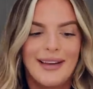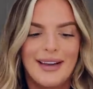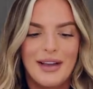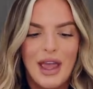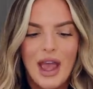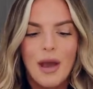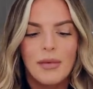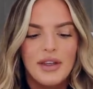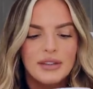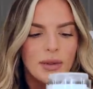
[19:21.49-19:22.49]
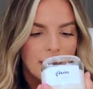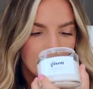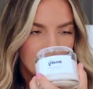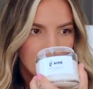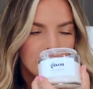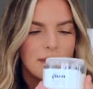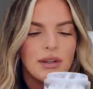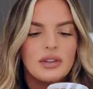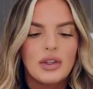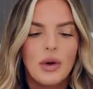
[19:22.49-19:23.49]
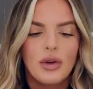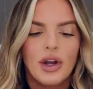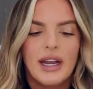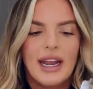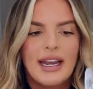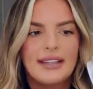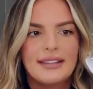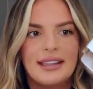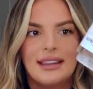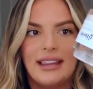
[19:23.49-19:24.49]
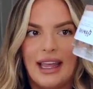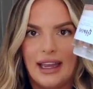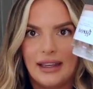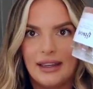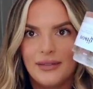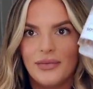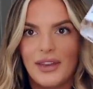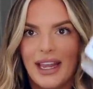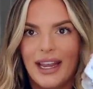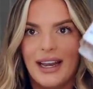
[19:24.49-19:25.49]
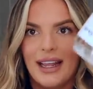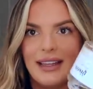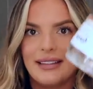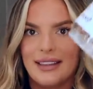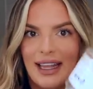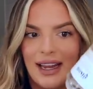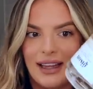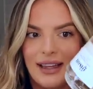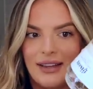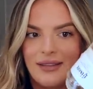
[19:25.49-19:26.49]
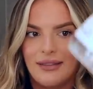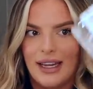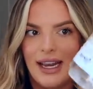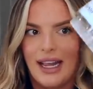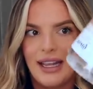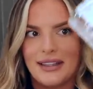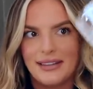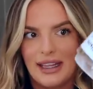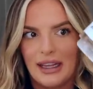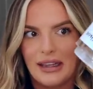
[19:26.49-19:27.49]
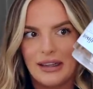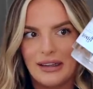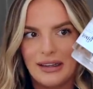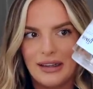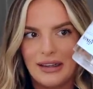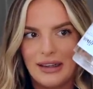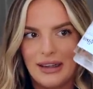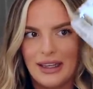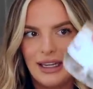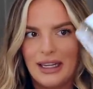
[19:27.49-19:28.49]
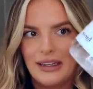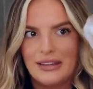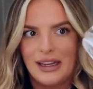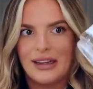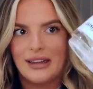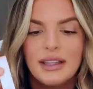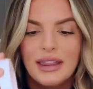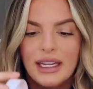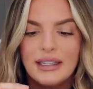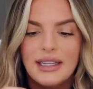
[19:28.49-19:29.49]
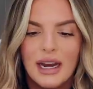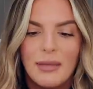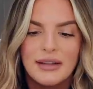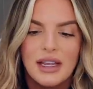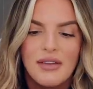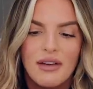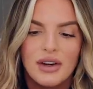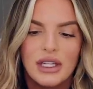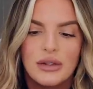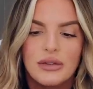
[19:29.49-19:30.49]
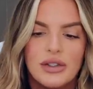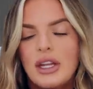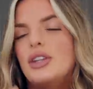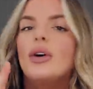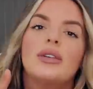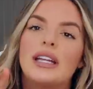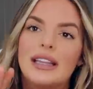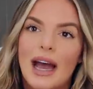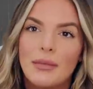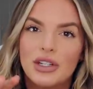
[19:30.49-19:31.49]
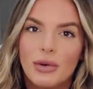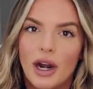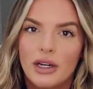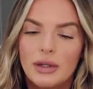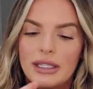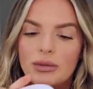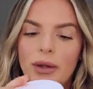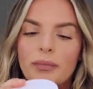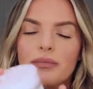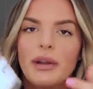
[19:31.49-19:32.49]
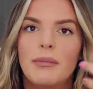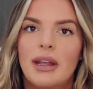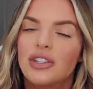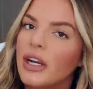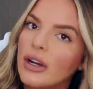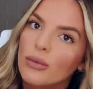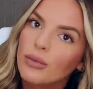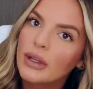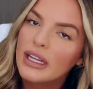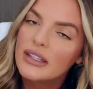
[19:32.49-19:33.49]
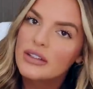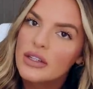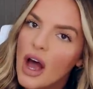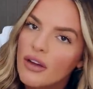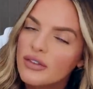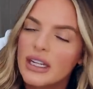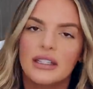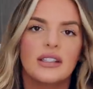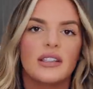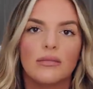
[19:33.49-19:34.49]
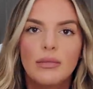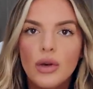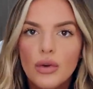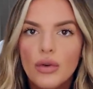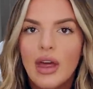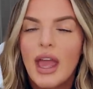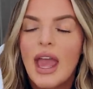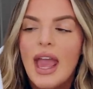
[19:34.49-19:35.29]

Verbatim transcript: but this one smells so good. It is thick. It is thick. It is thick. It is thick. It's the thickest hair mask I've ever used. You don't need that much product with this one, but it makes your hair really soft and smooth